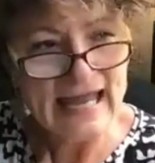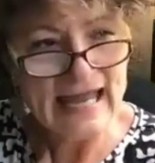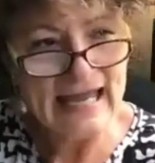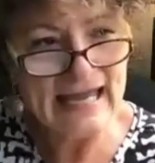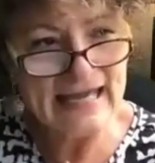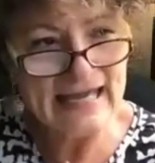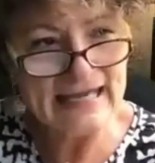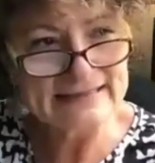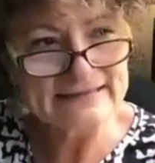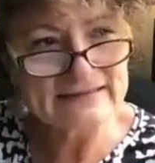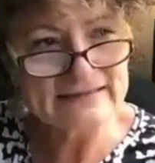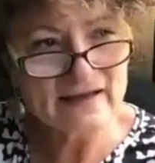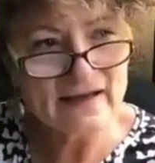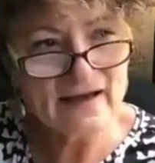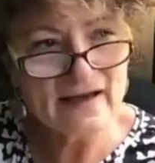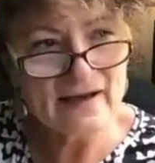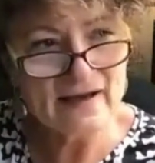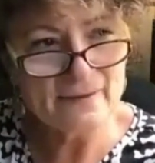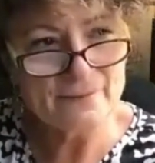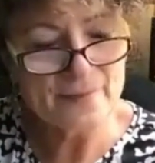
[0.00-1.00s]
And
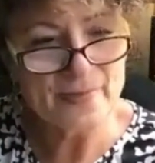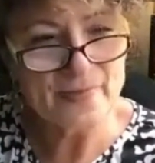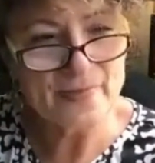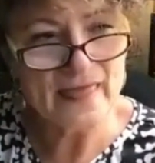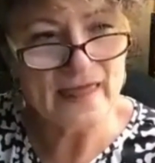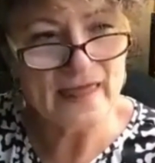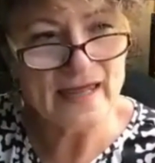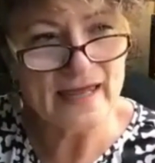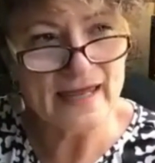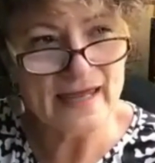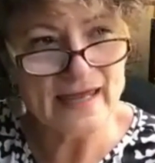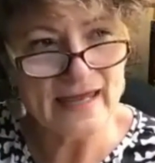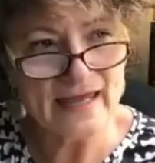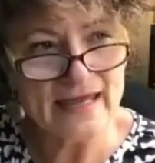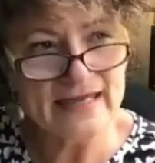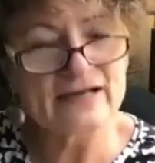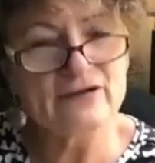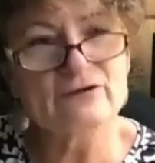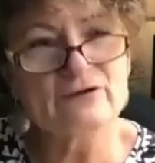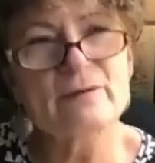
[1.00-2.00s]

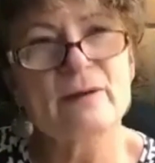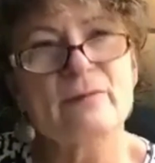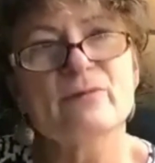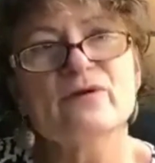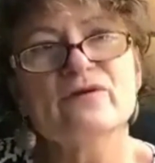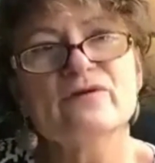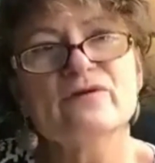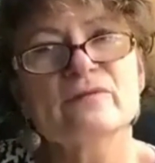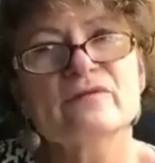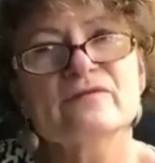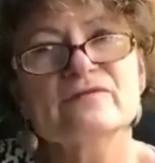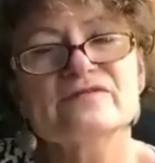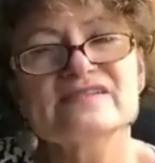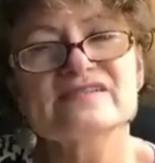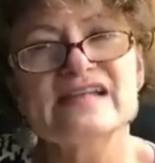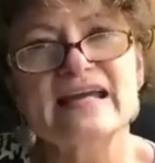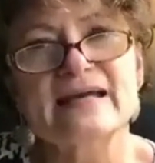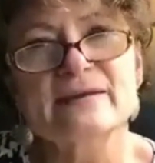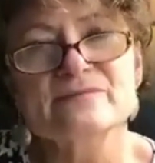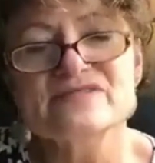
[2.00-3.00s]
and I remember
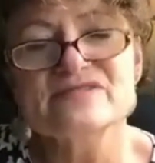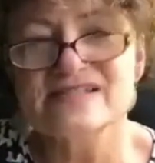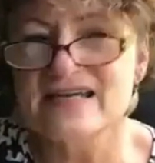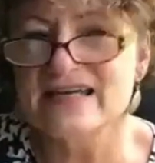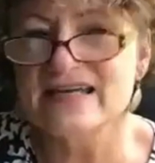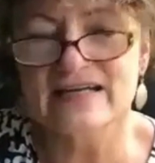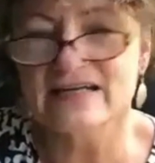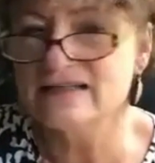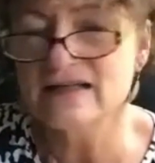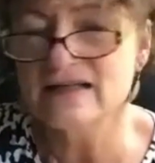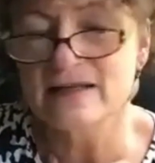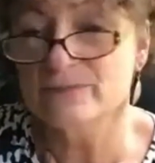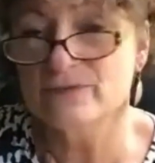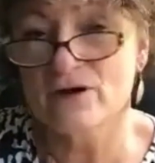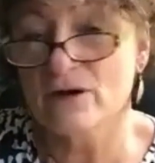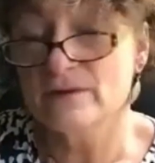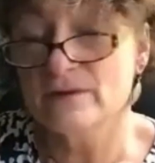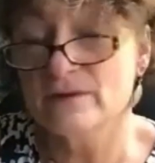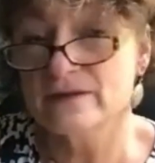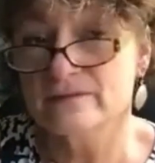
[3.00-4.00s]
Sam saying, and
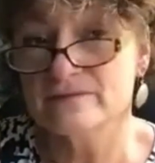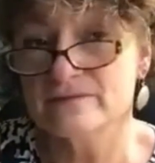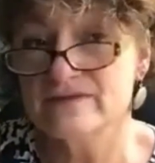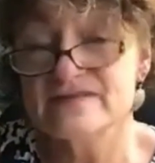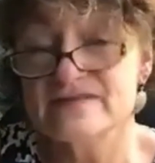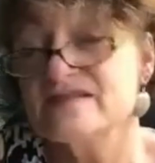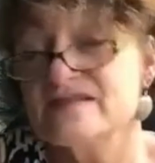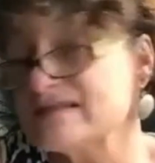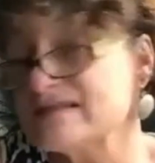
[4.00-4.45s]
this